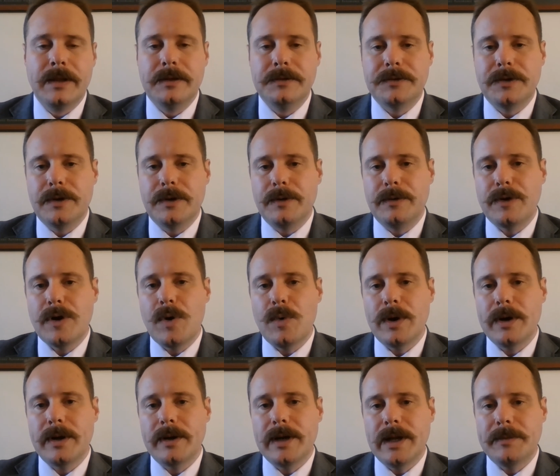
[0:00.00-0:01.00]
So no
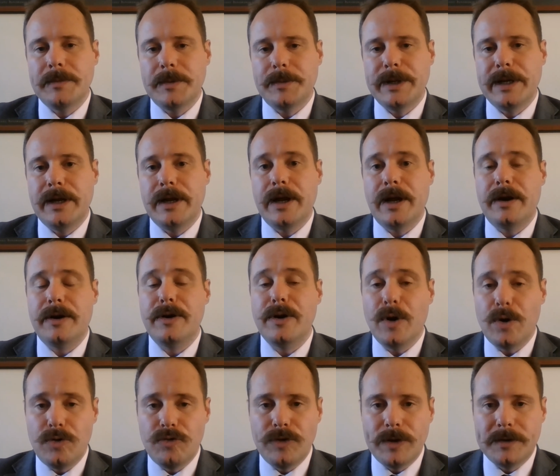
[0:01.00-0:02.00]
one can claim to be
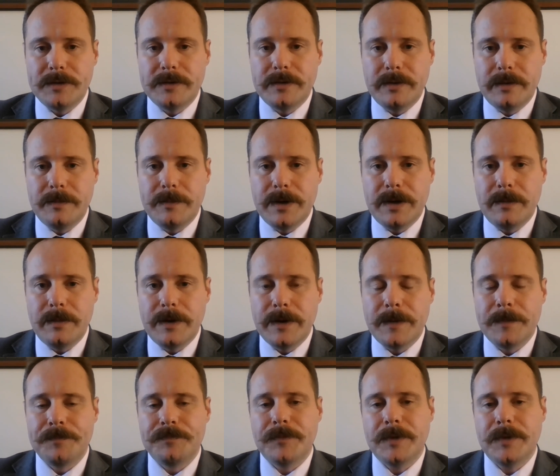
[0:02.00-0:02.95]
no risk to the public.